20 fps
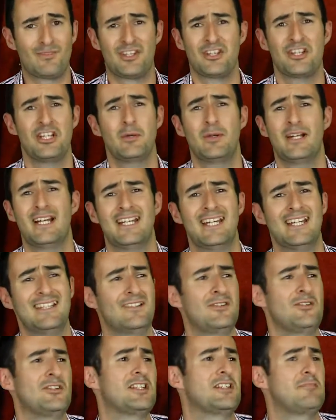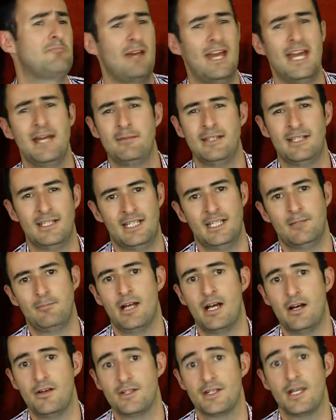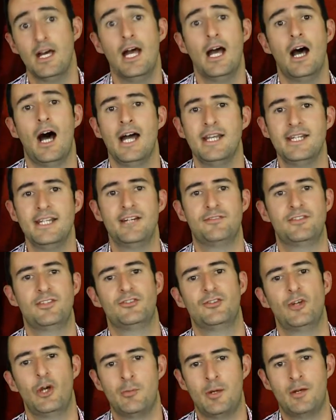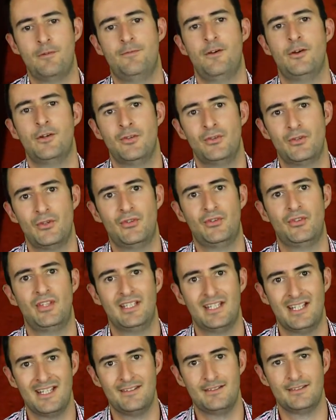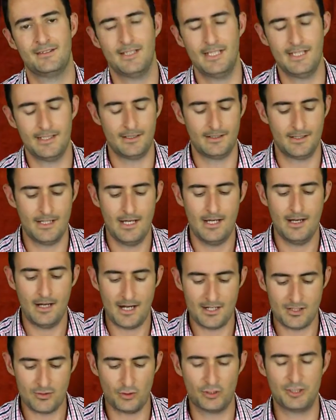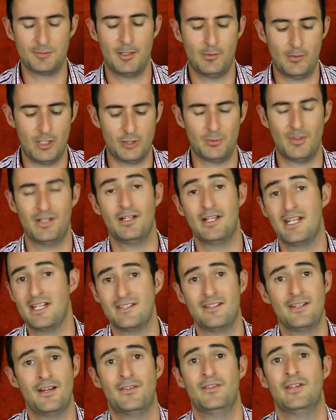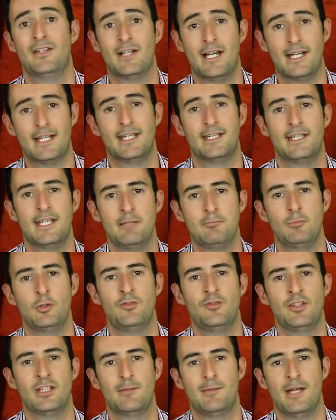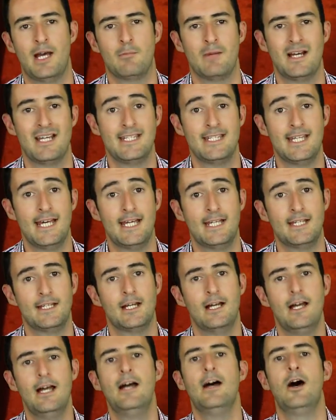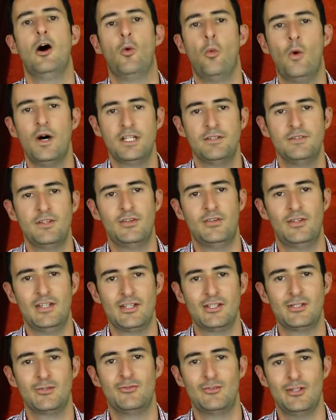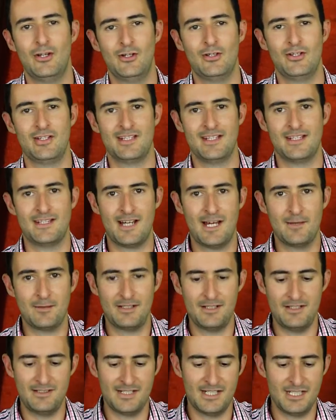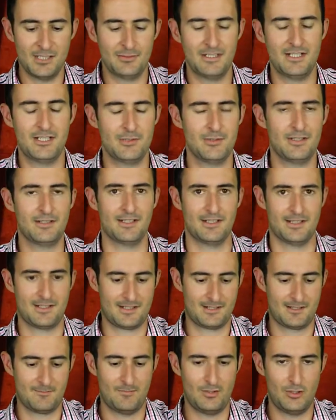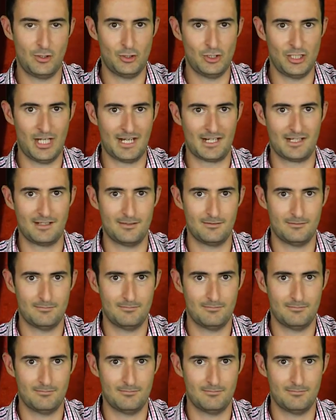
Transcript: You know, when I get those spammy emails, I didn't have to turn my phone on to see it and delete it. I just looked at my watch, went, it's nothing, I can keep moving about my day. One of the things you'll notice is I'm continually doing this to check